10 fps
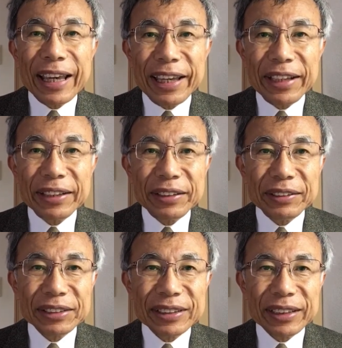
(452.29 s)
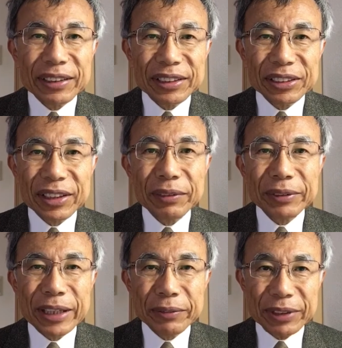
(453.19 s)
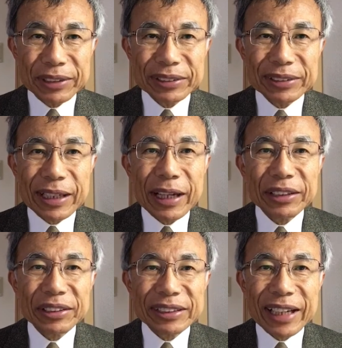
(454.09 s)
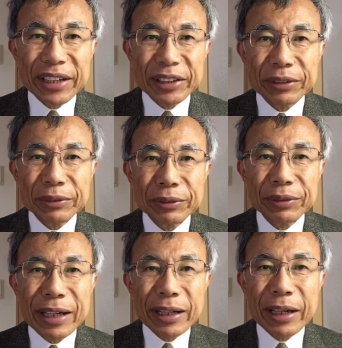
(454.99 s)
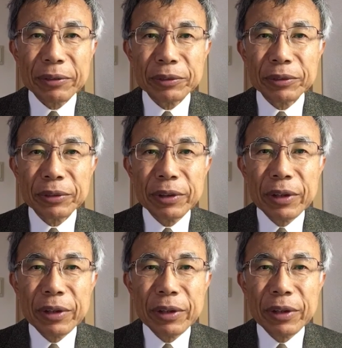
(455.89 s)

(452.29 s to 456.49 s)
and statistical techniques are designed to account